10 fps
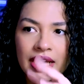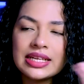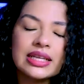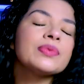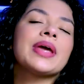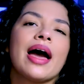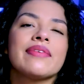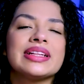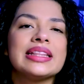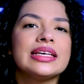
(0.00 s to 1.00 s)
And then we
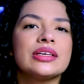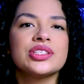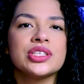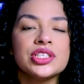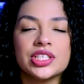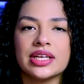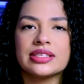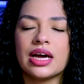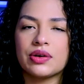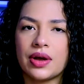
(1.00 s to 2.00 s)
have a little chit
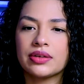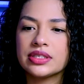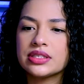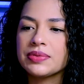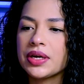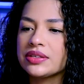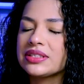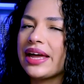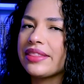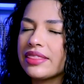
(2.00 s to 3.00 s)
chat around it because
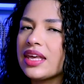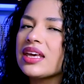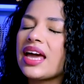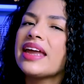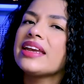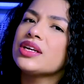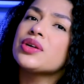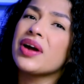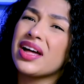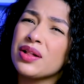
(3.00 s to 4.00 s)
I think I need
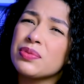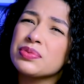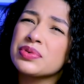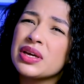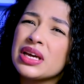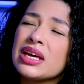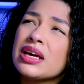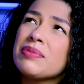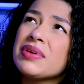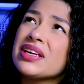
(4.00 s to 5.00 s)
your help.
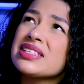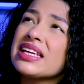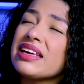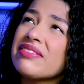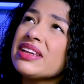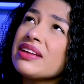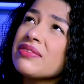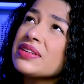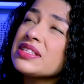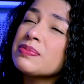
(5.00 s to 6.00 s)
Because even
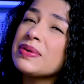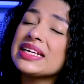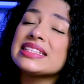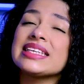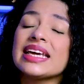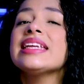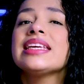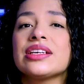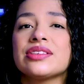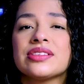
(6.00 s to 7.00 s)
if it's been 10
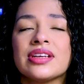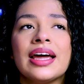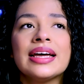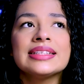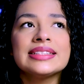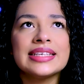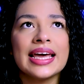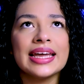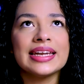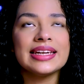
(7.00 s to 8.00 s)
years
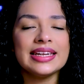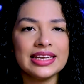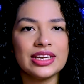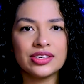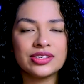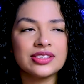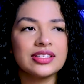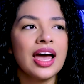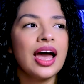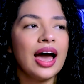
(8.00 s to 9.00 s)
10 years
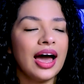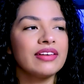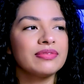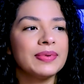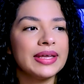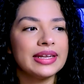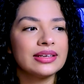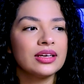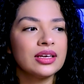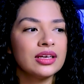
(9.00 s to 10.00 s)
I've
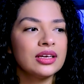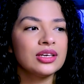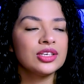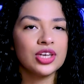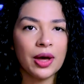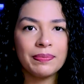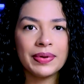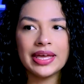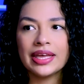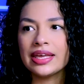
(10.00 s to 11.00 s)
been
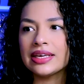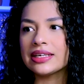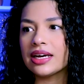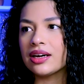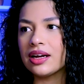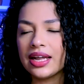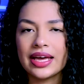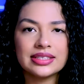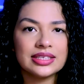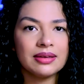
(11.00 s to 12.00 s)
shopping,
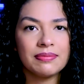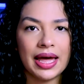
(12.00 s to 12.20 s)
collecting